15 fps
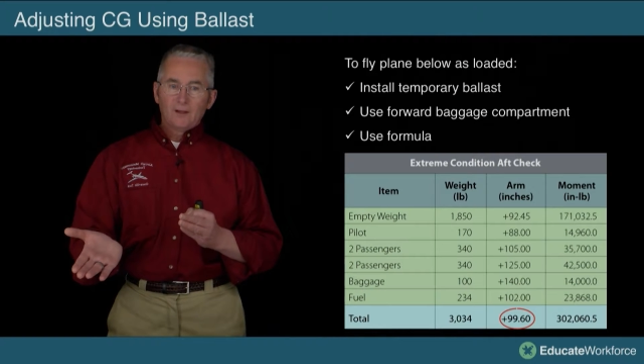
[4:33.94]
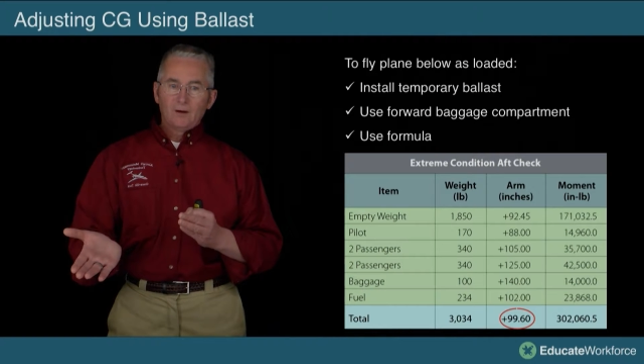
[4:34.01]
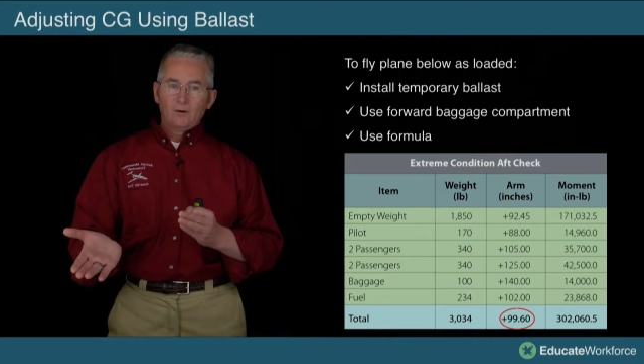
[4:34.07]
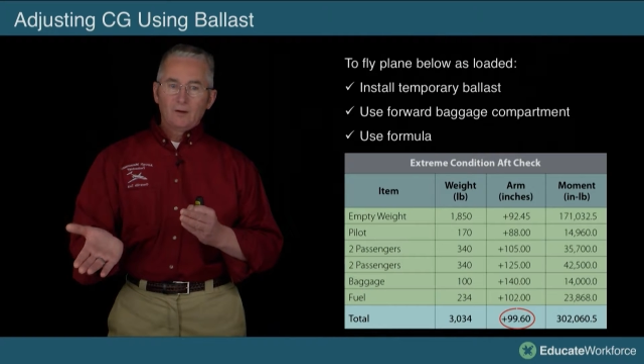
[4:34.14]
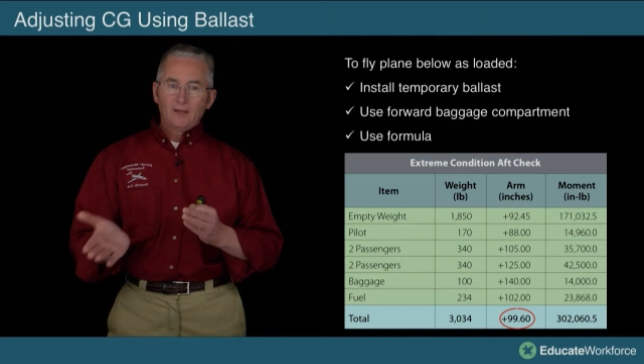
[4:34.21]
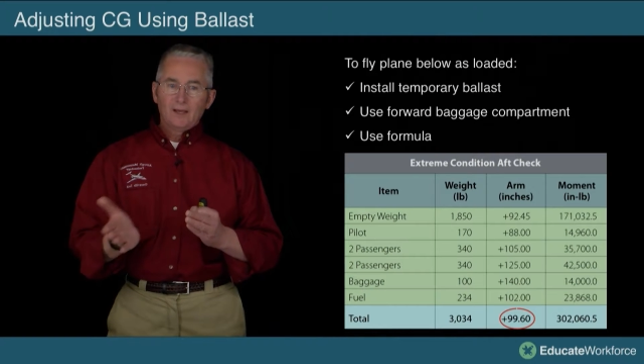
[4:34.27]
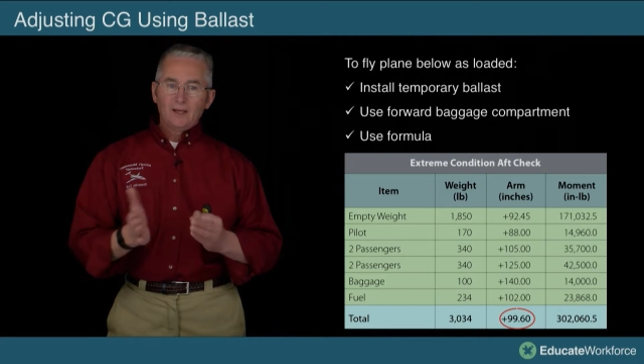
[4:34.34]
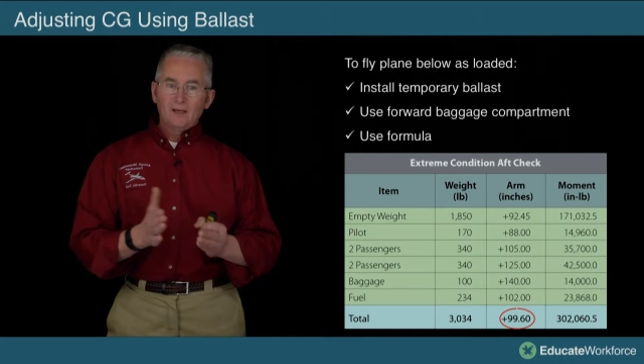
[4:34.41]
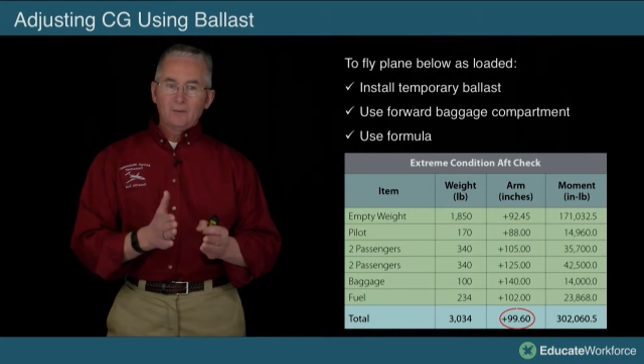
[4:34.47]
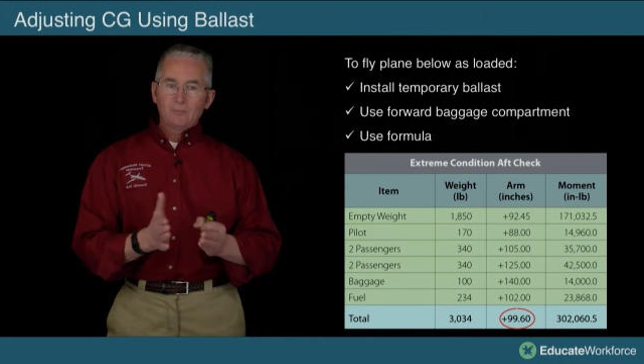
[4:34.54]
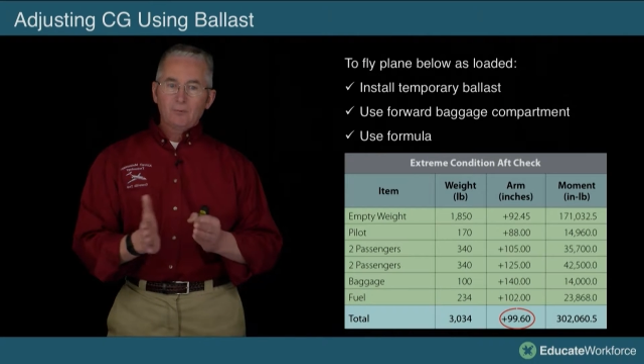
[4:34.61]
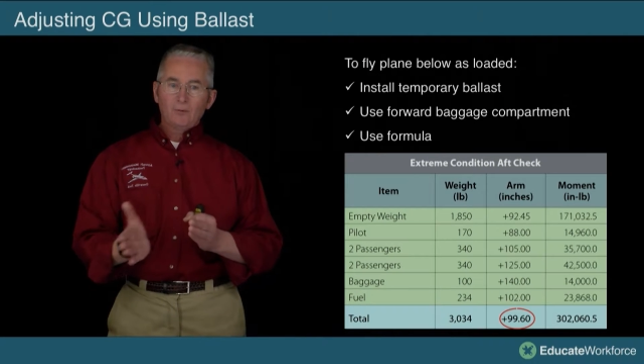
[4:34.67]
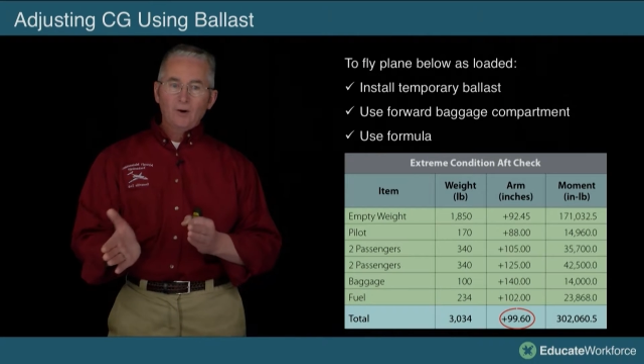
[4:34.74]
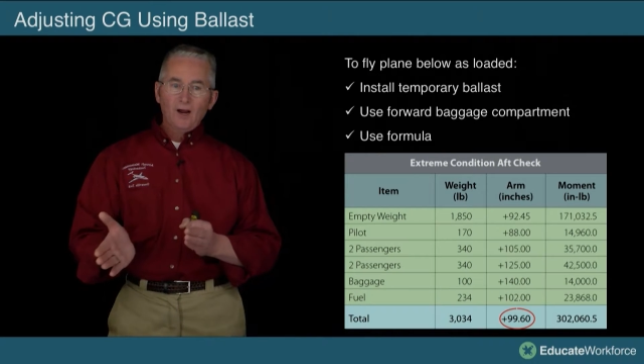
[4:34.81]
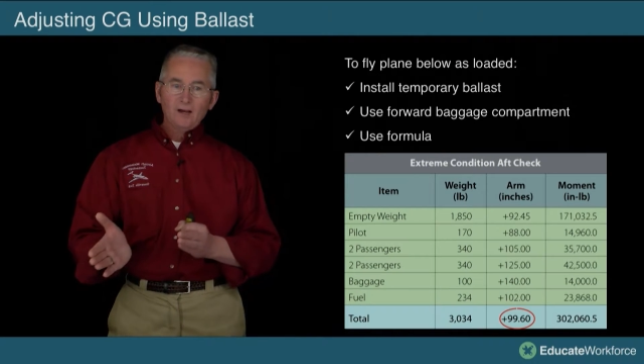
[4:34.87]
in the
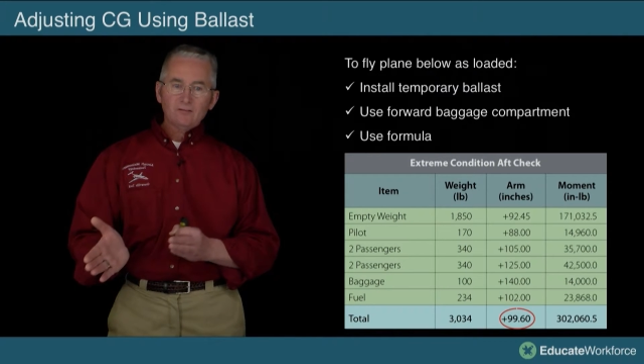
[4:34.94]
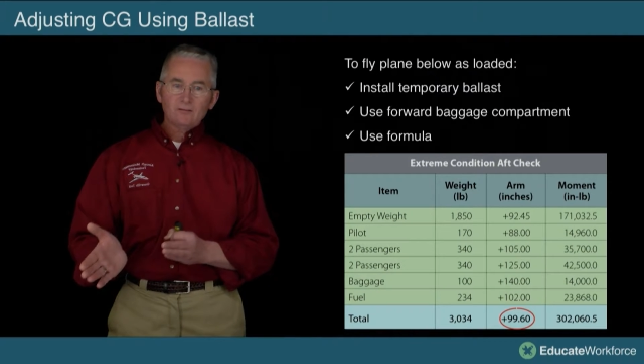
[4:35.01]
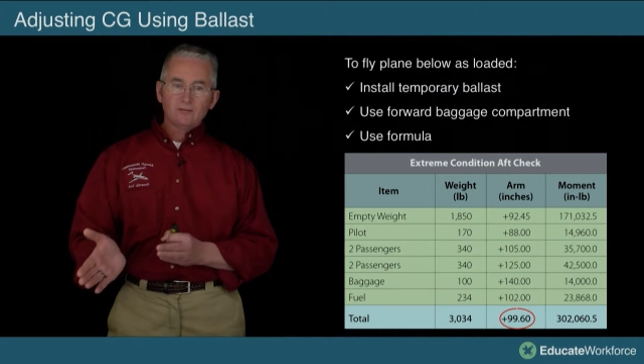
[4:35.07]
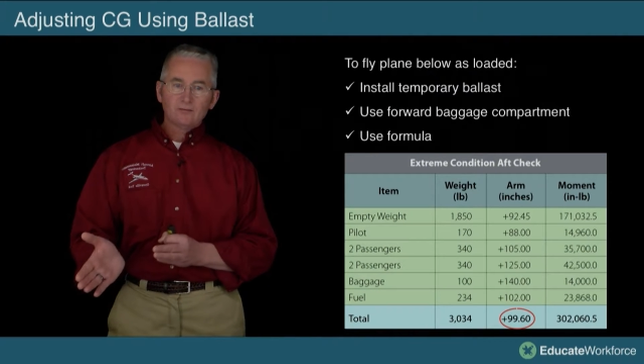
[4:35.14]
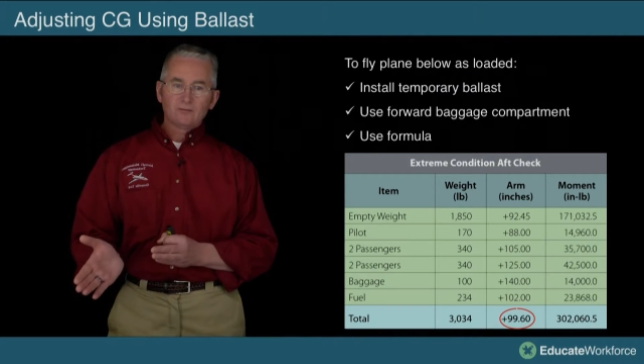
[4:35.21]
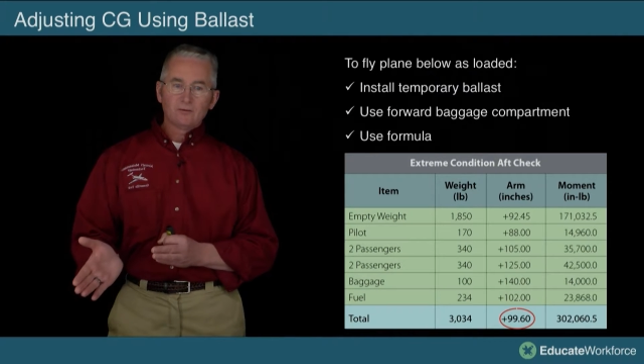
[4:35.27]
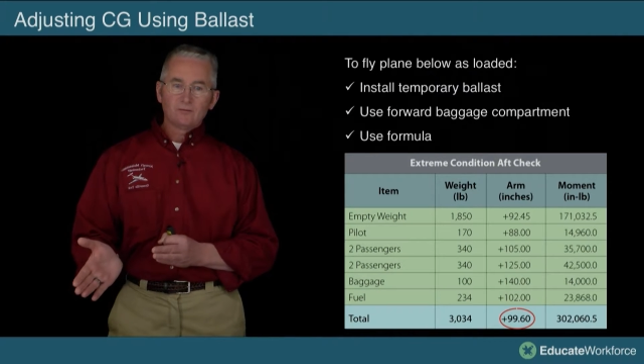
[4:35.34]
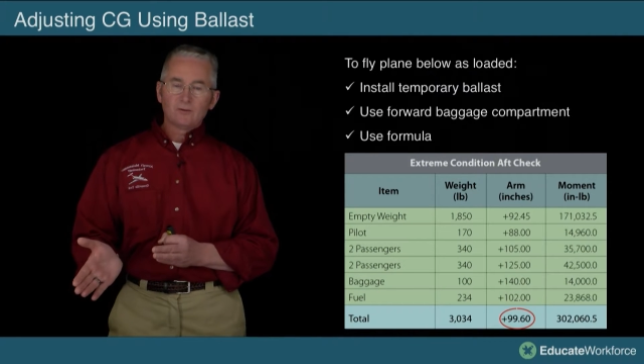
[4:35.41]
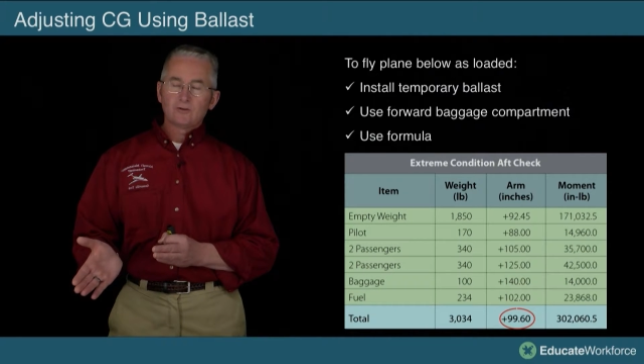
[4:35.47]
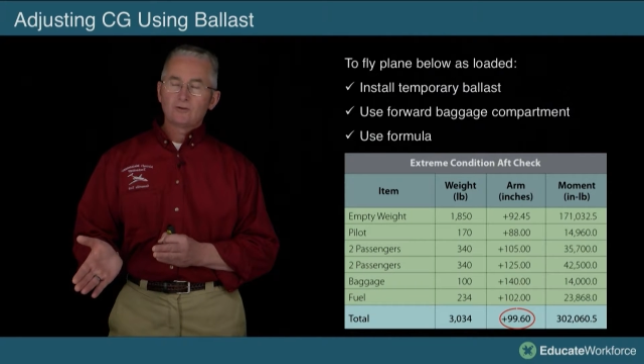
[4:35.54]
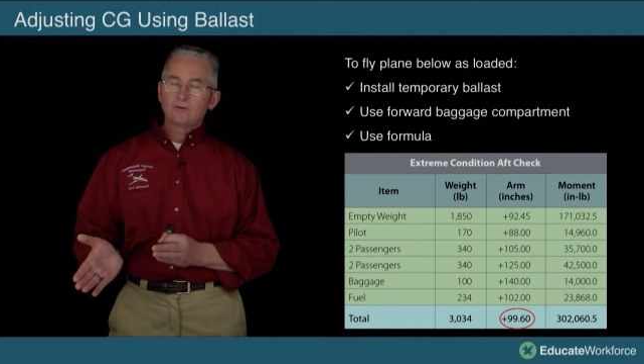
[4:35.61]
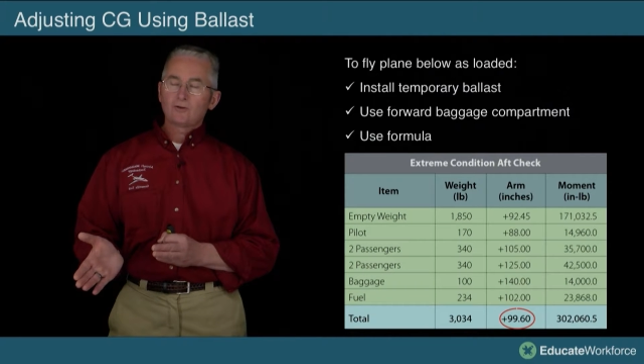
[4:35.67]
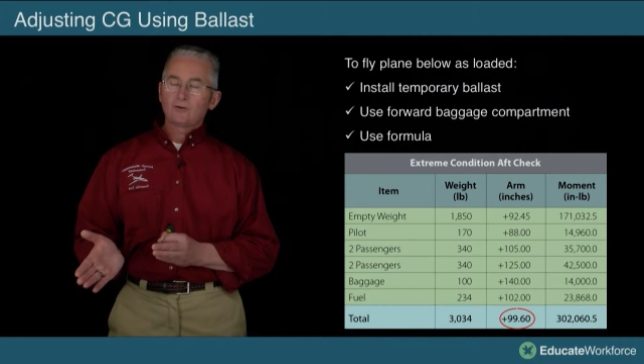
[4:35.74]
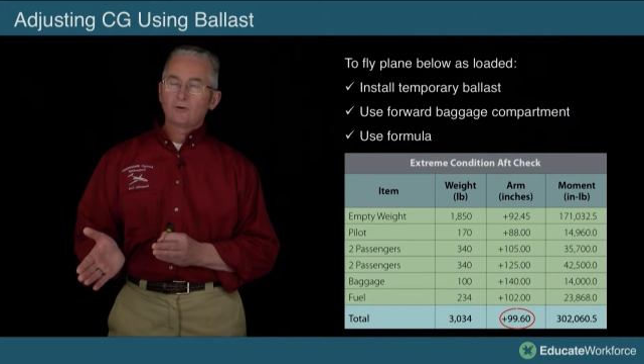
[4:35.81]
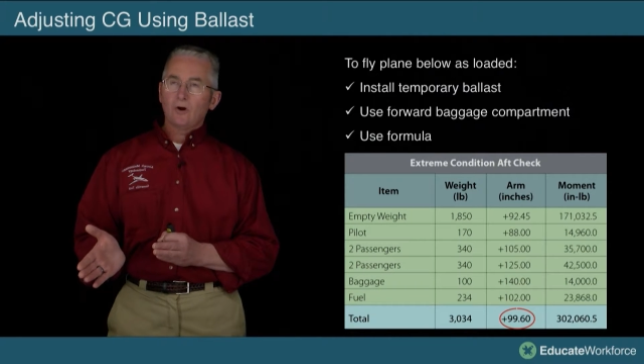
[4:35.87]
process of
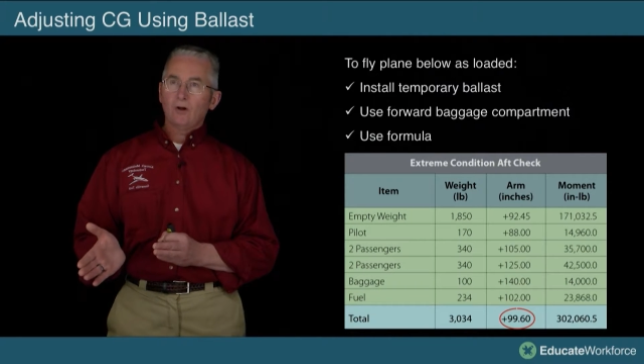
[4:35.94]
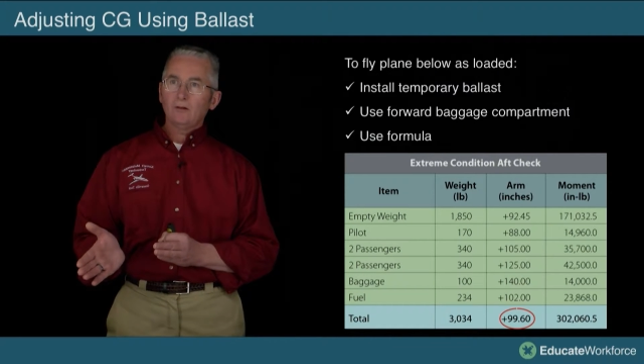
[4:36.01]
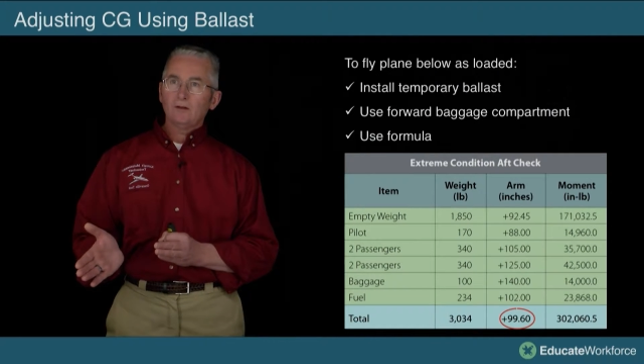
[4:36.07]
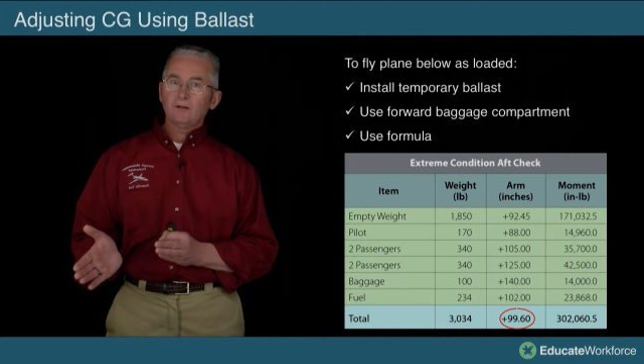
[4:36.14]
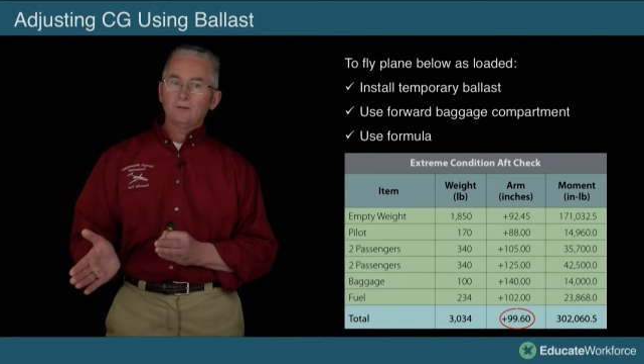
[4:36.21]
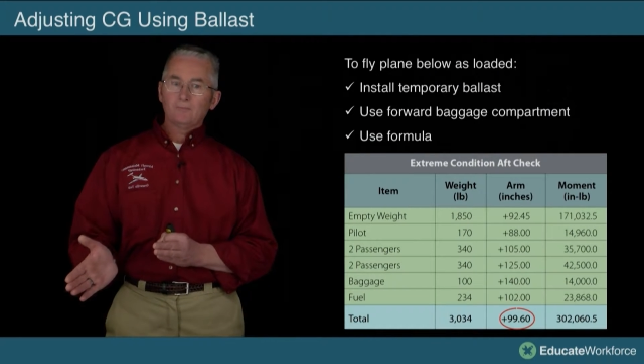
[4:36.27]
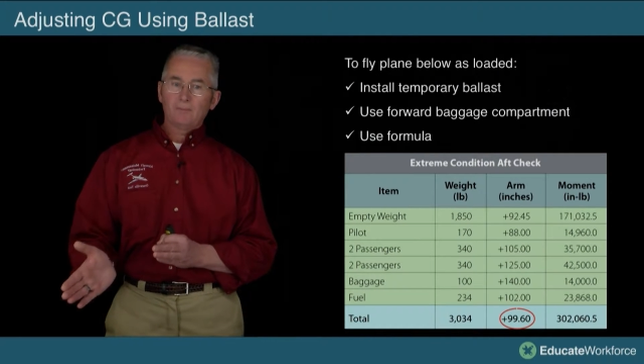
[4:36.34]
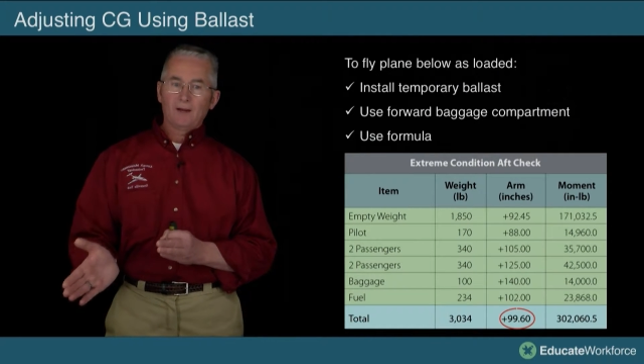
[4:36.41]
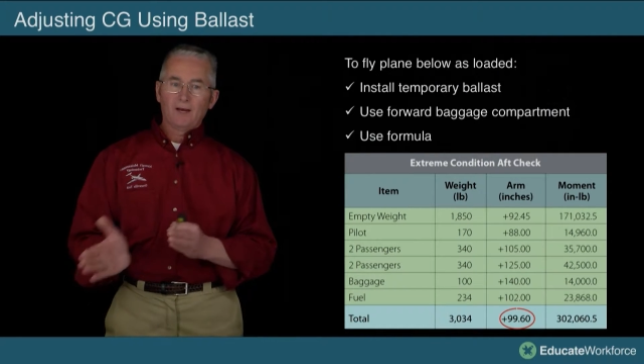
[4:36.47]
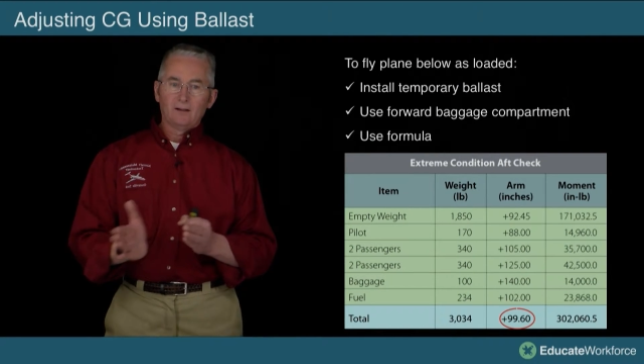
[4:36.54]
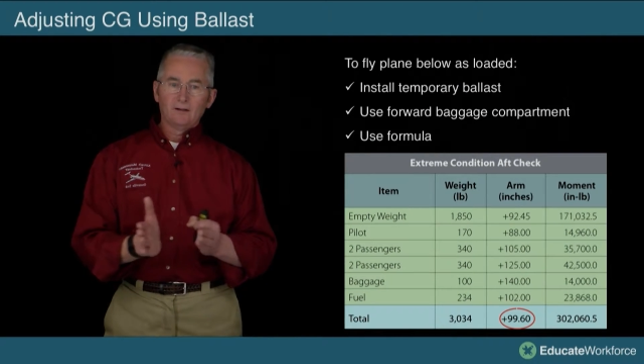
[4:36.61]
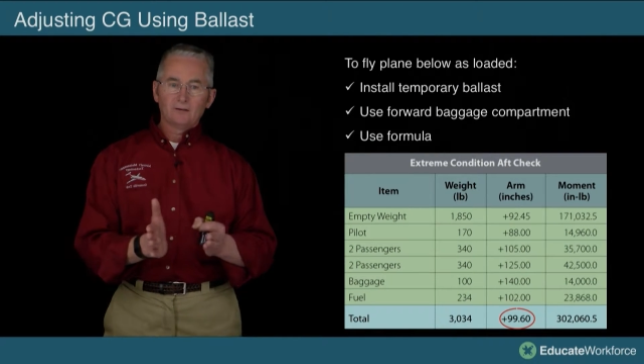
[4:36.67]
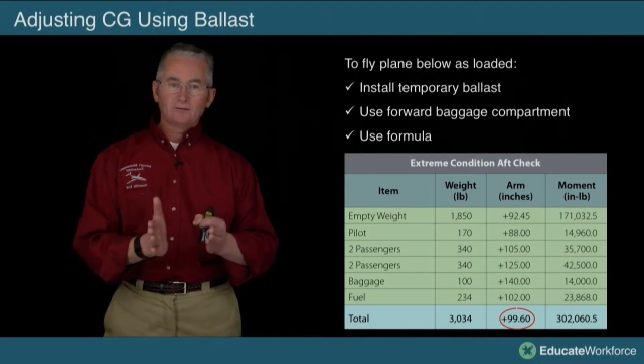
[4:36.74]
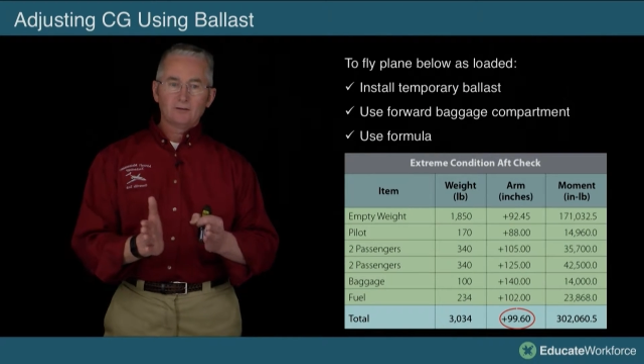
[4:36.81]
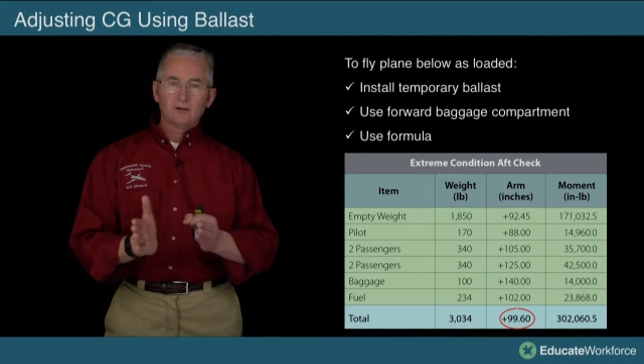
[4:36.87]
installing the ballast,